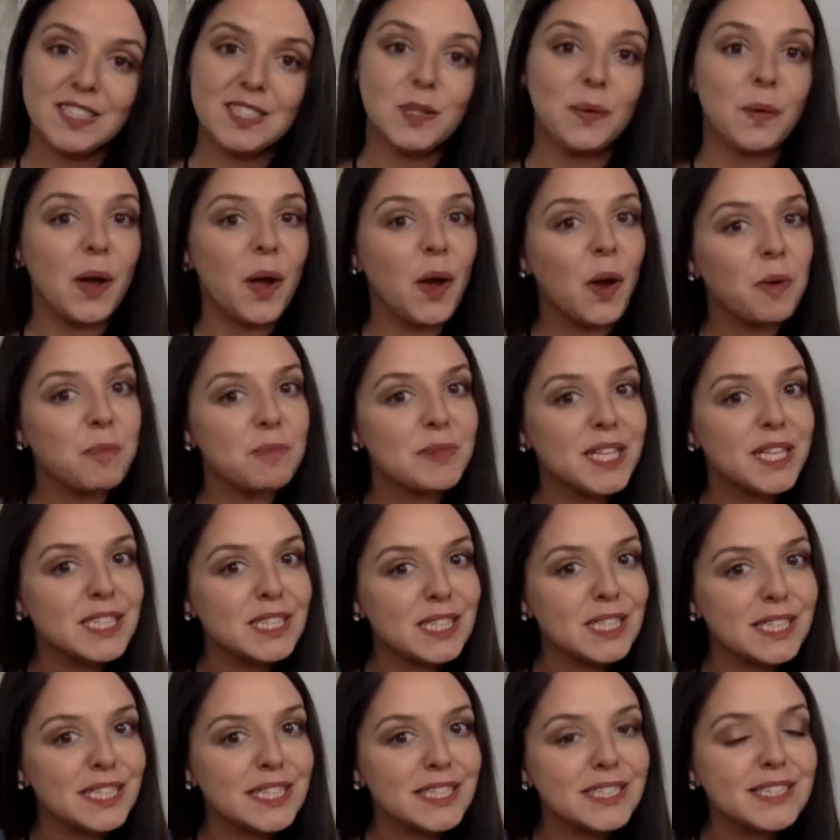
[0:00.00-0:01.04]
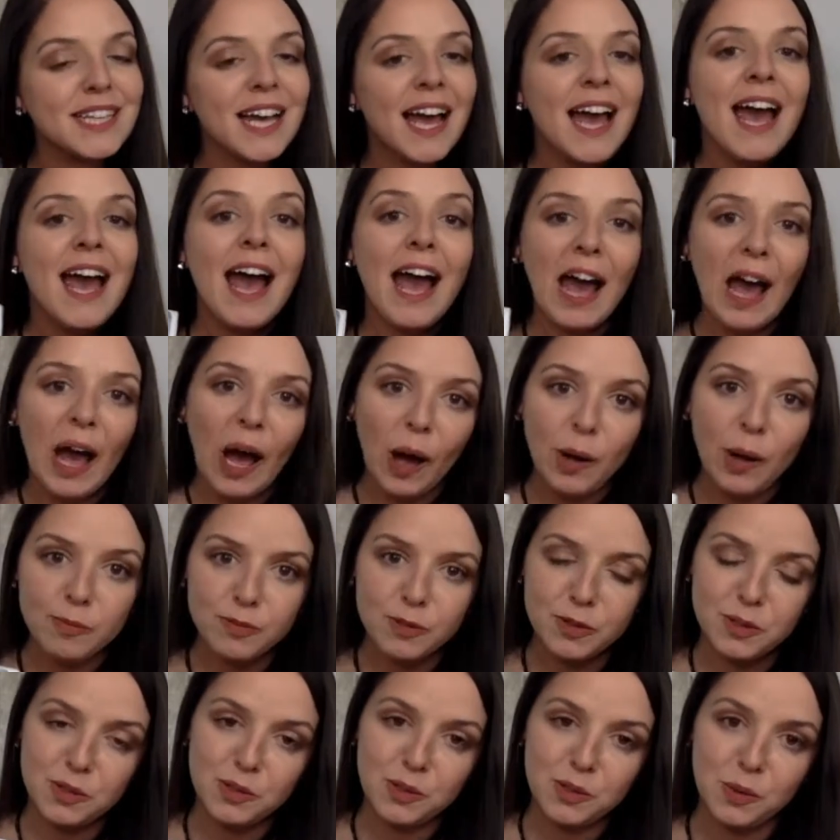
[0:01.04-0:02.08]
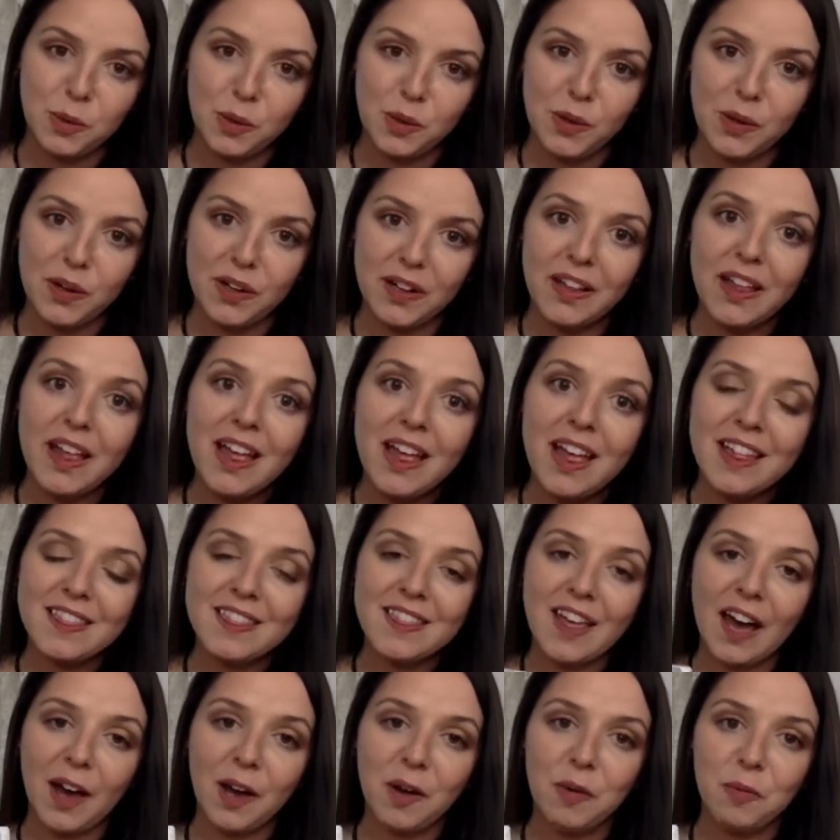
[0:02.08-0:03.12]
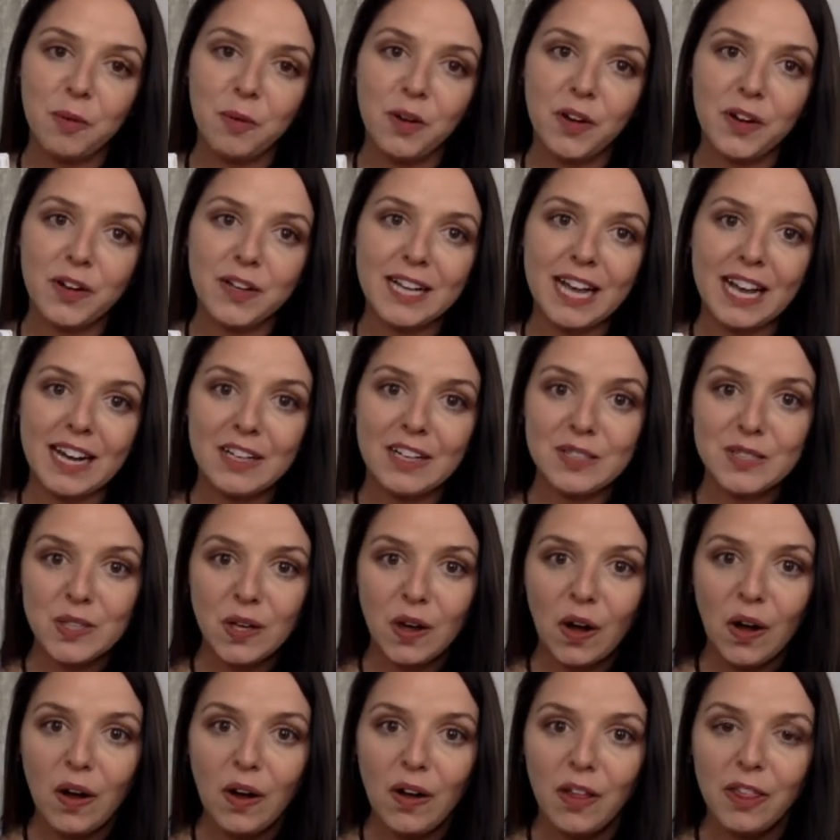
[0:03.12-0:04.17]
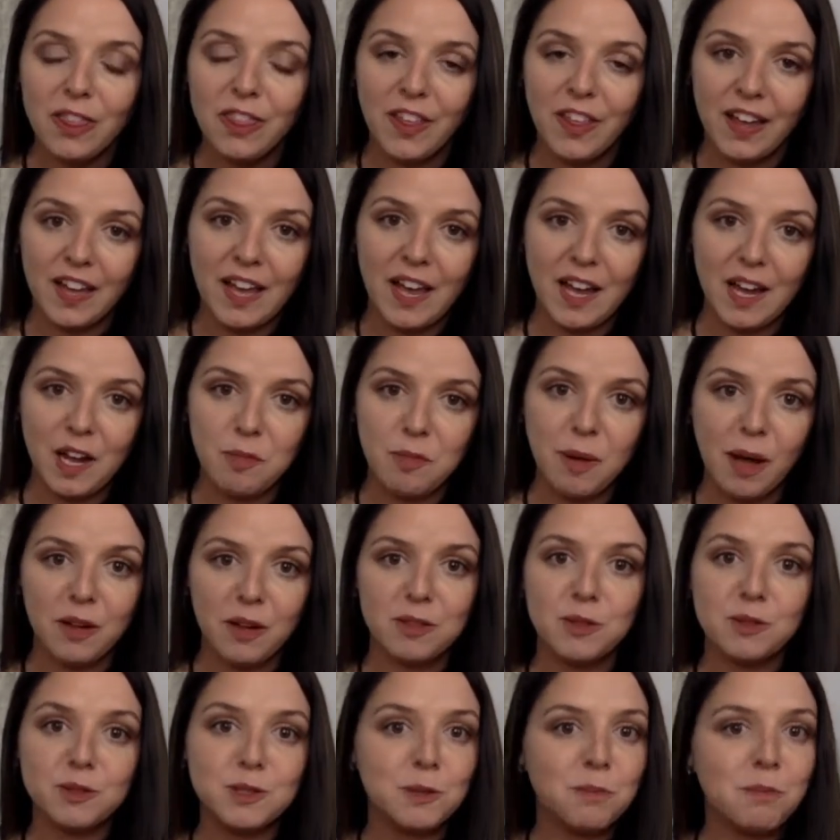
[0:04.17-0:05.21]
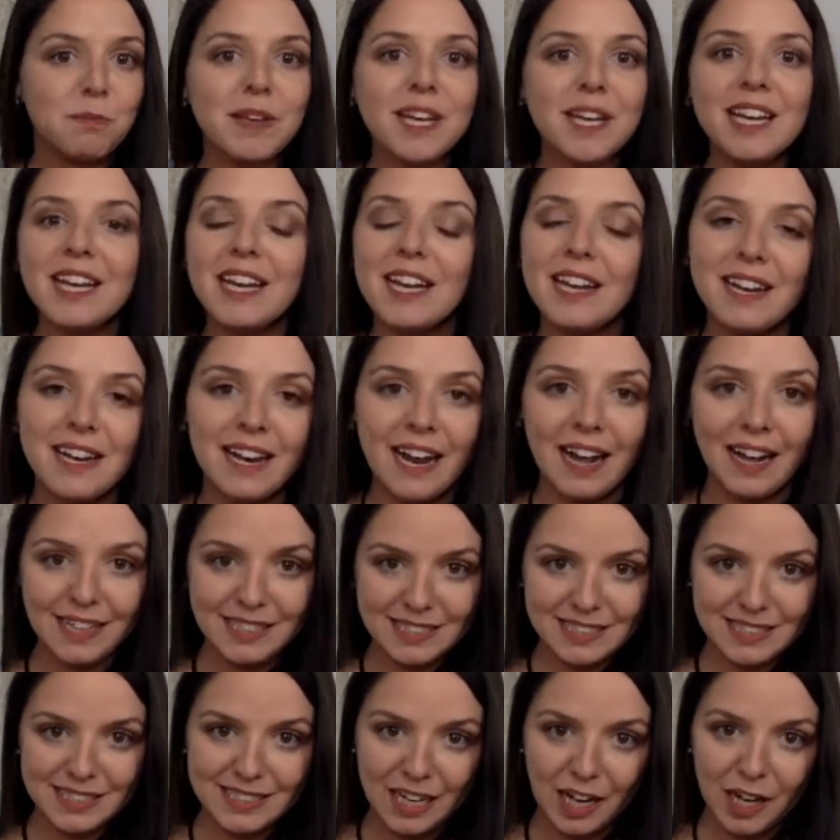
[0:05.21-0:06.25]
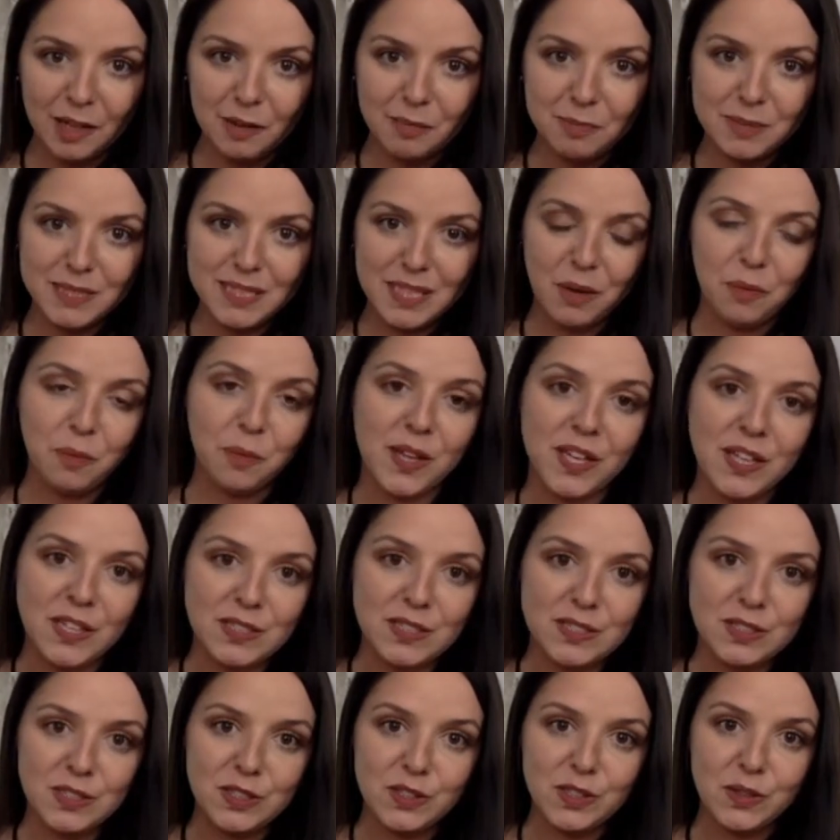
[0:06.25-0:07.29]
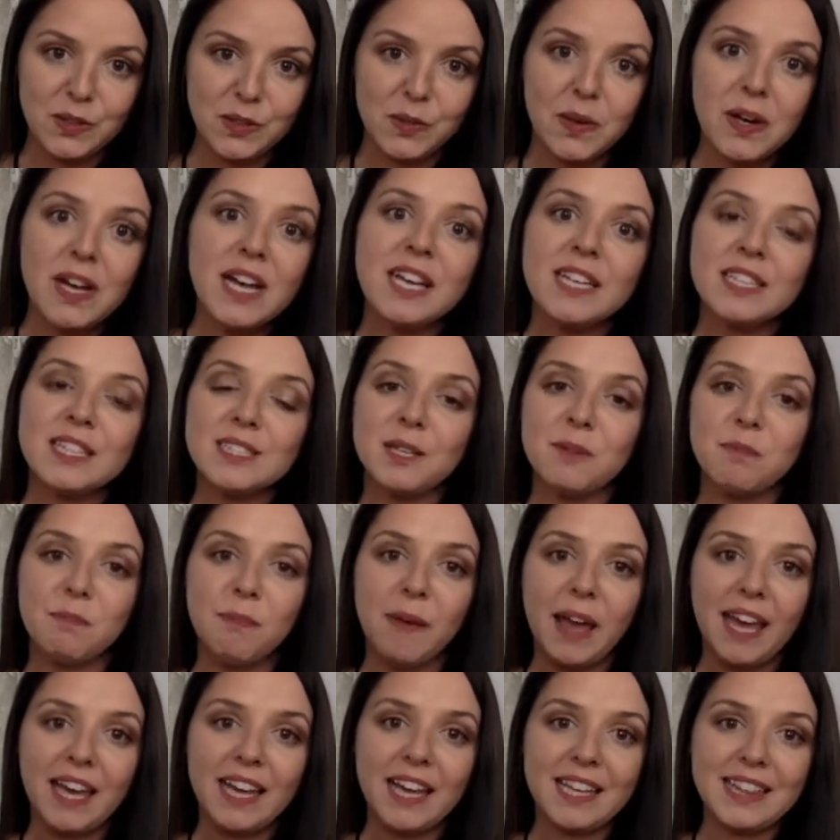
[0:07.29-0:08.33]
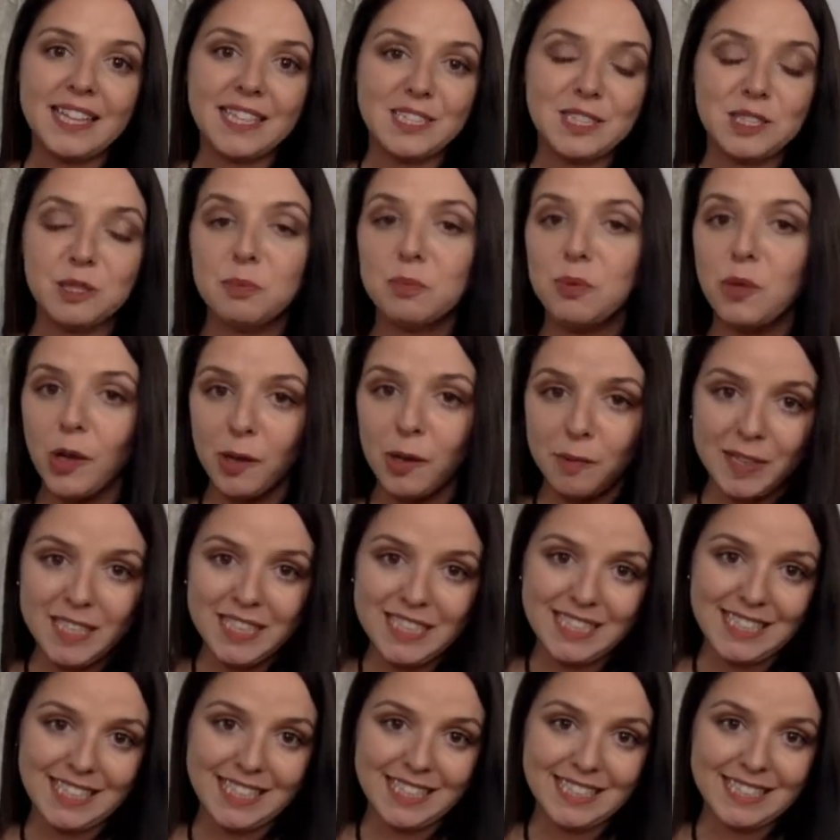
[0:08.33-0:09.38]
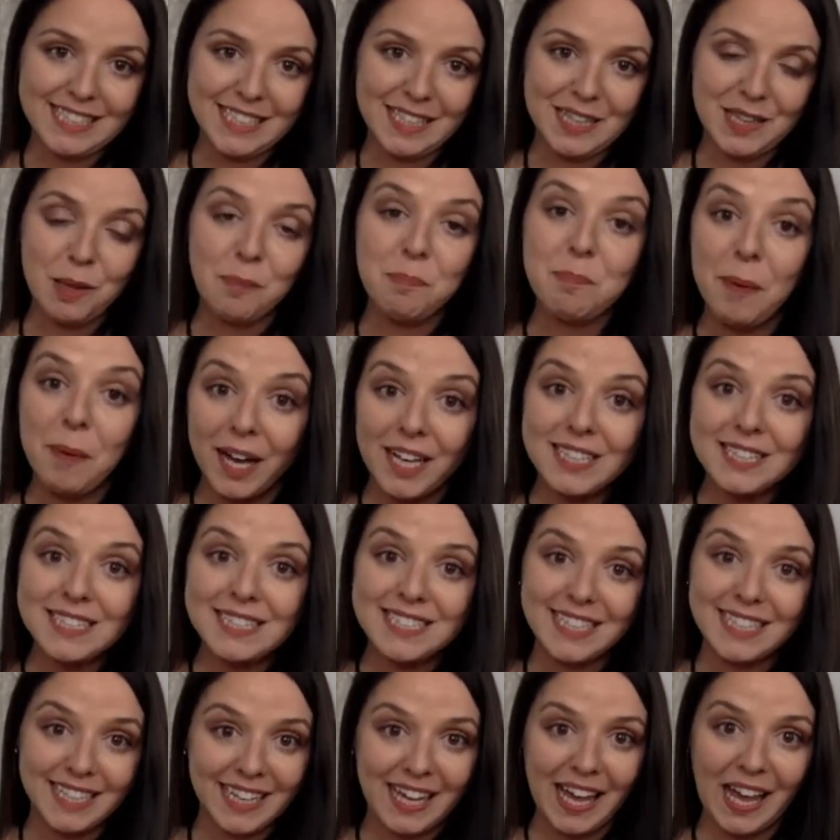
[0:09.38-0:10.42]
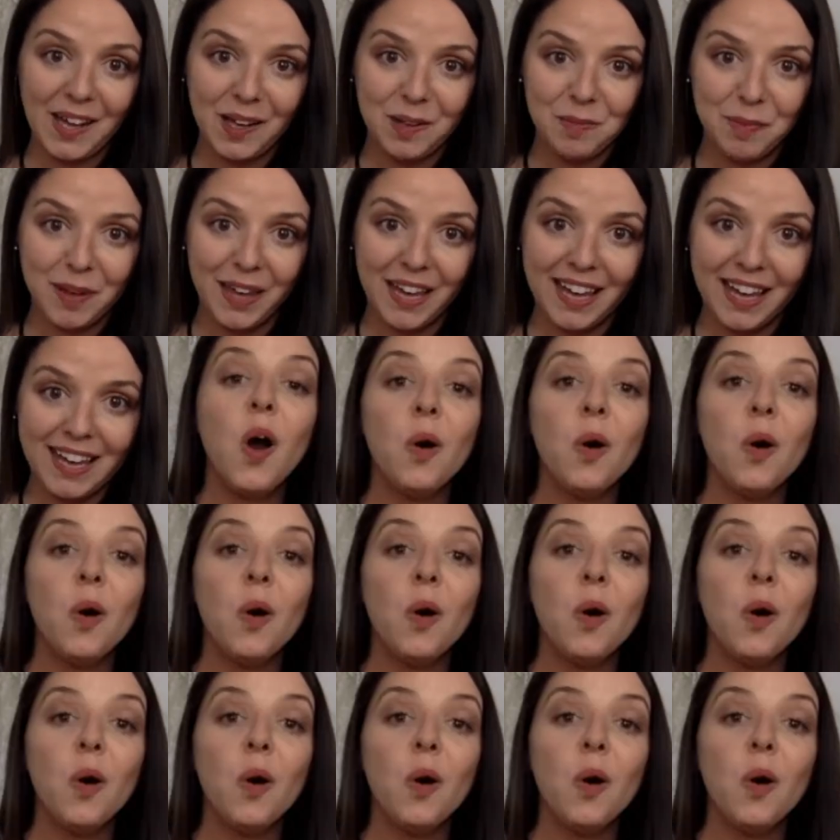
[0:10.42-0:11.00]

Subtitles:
So I hope this is a helpful tool that will get us all thinking about those immediate next steps that we can do to make this deployment season the best it can be.